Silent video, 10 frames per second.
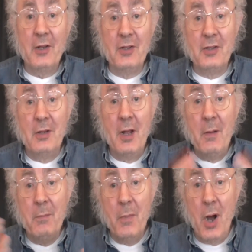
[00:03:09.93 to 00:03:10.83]

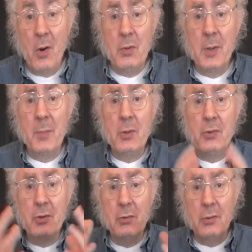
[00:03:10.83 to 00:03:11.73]
a whole
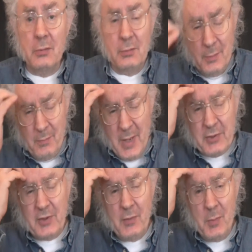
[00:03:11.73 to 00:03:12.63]

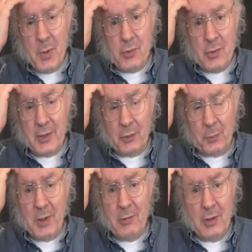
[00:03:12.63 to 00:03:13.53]
massive emotional
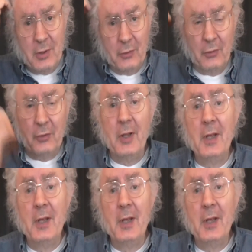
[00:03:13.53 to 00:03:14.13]
experience